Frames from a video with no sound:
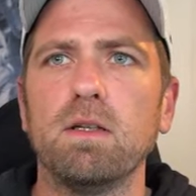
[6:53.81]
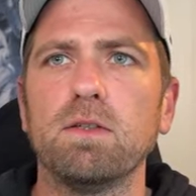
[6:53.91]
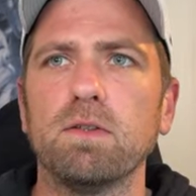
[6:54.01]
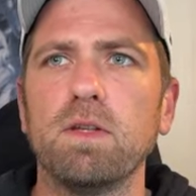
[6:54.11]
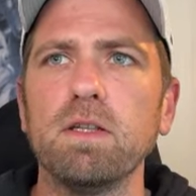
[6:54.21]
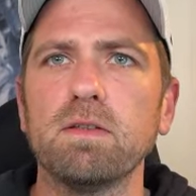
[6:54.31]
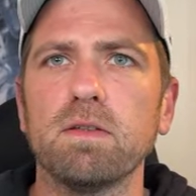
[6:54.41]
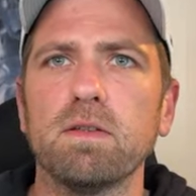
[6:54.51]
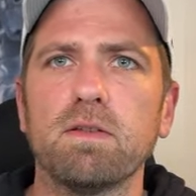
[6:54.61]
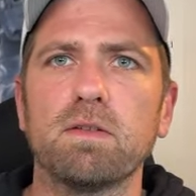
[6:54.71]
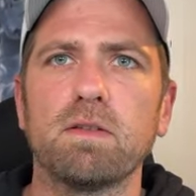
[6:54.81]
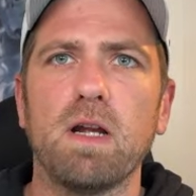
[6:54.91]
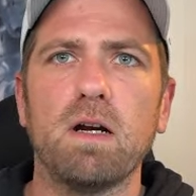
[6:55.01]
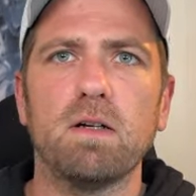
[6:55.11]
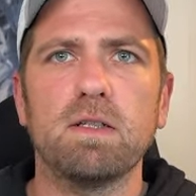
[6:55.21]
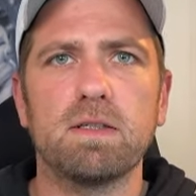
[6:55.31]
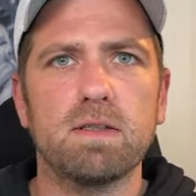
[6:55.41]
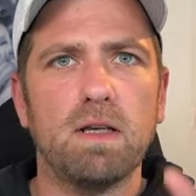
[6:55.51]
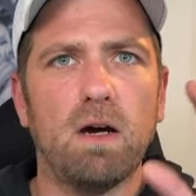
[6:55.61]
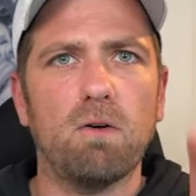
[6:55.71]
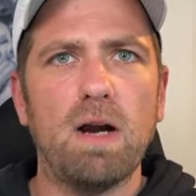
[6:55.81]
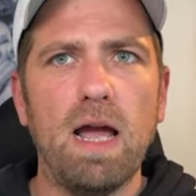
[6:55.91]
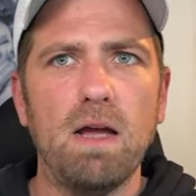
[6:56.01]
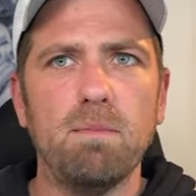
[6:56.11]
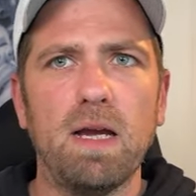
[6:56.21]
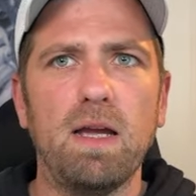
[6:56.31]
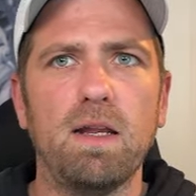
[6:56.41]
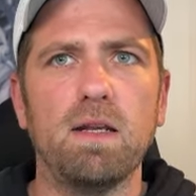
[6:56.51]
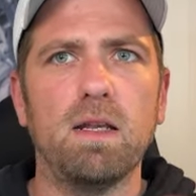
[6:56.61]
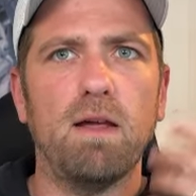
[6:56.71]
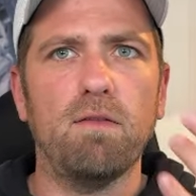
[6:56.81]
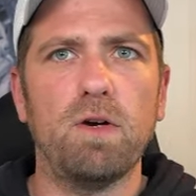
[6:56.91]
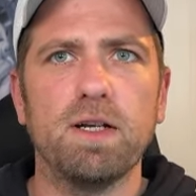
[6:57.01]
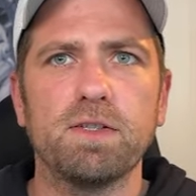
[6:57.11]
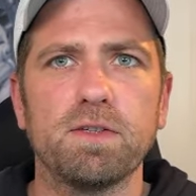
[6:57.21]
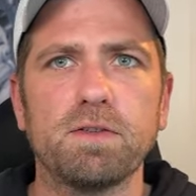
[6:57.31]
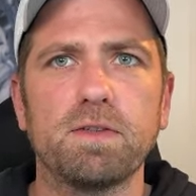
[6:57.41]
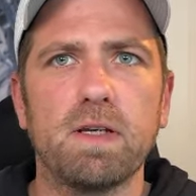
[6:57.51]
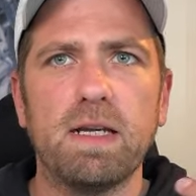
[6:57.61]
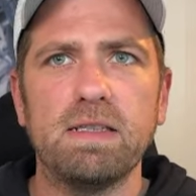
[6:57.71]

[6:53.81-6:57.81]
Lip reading: So this starts our app and leverages